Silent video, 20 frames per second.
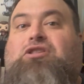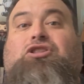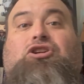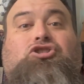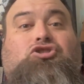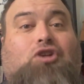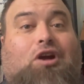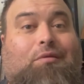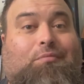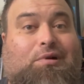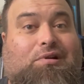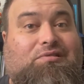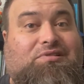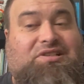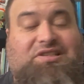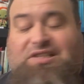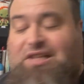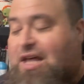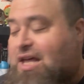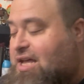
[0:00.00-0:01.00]
The trombone
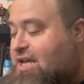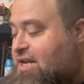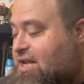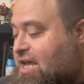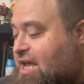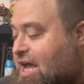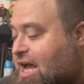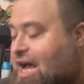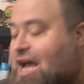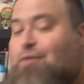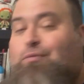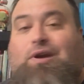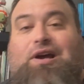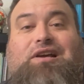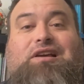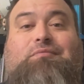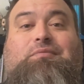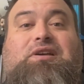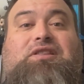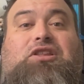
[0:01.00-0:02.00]
slide, I
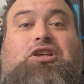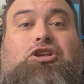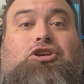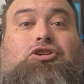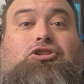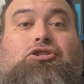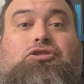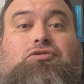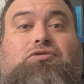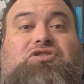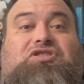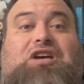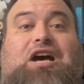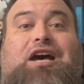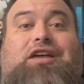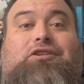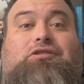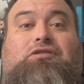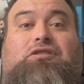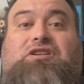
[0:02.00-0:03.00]
recommend that you use
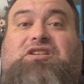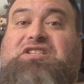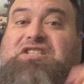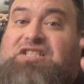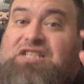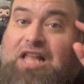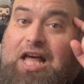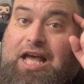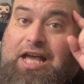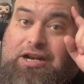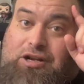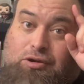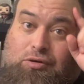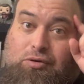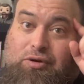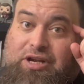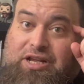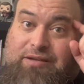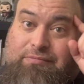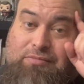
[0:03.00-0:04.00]
either a slide
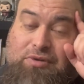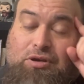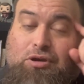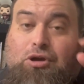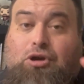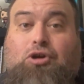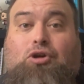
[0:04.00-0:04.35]
cream